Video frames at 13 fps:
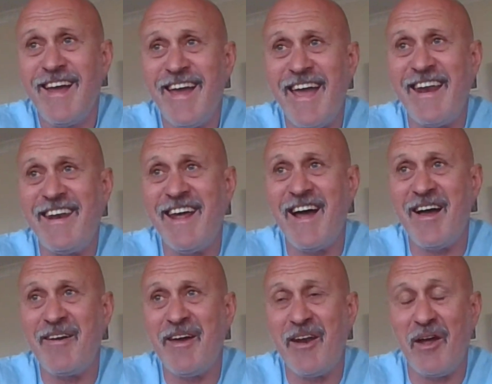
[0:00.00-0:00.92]
And
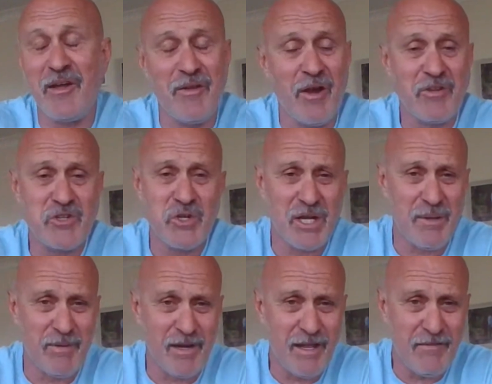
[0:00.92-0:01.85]
I truly
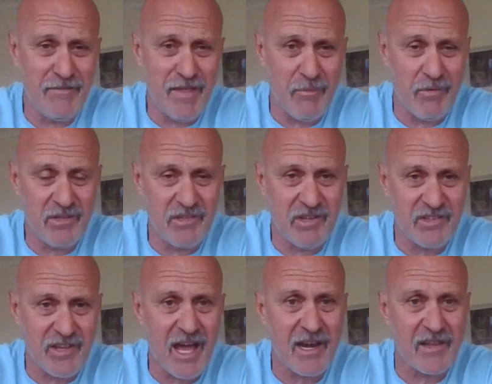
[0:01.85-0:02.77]
believe that was the
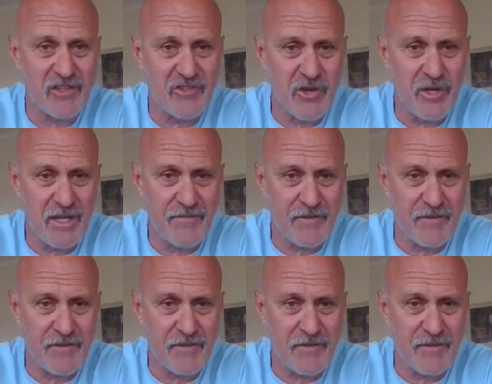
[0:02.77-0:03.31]
start of the journey for